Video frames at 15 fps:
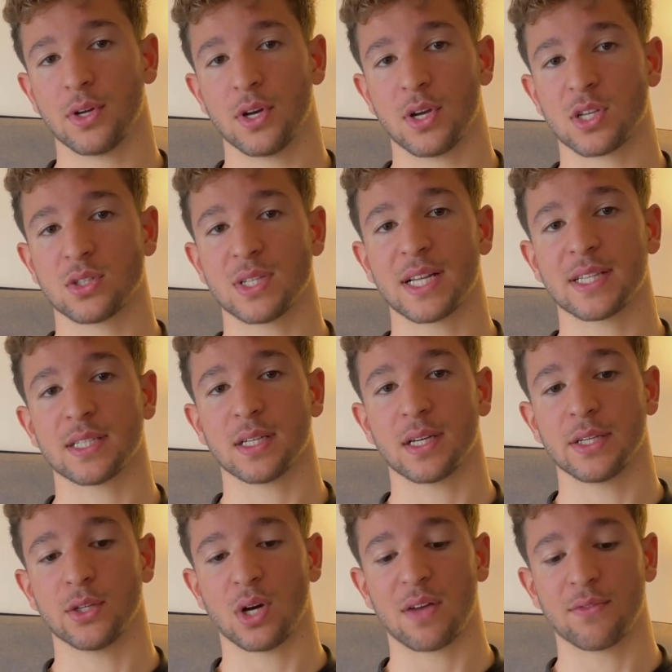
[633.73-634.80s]
so that
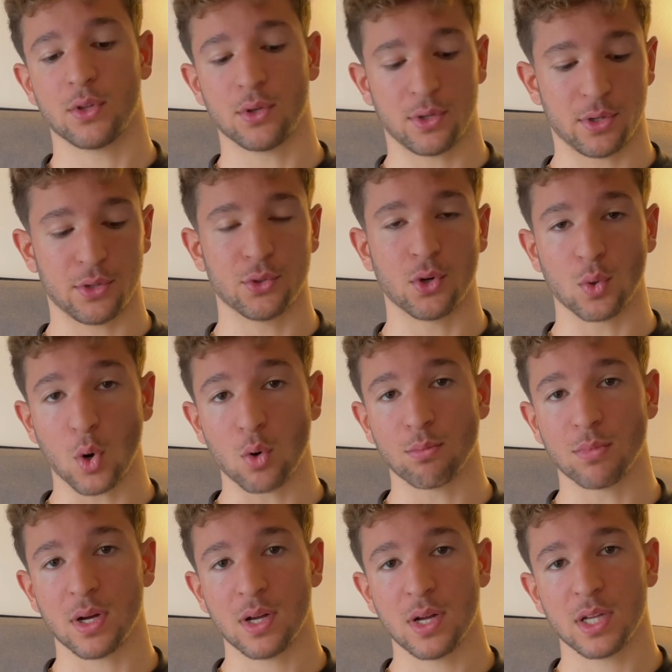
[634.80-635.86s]
you have the
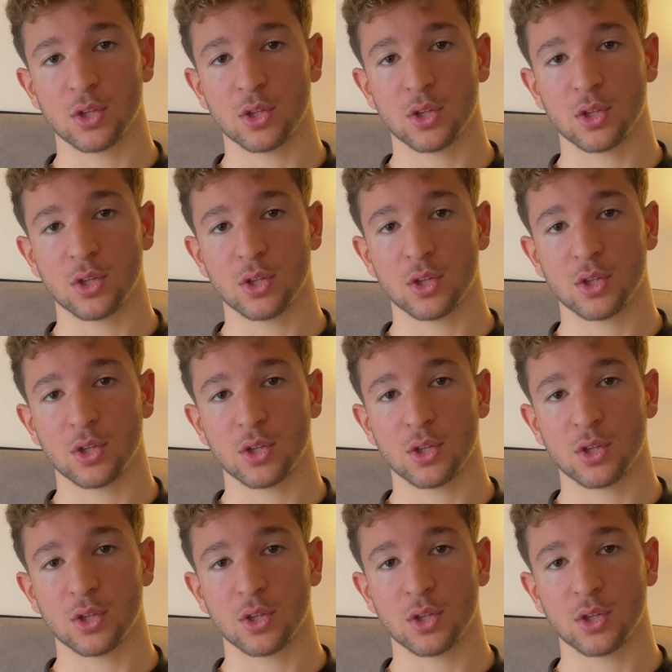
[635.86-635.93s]
room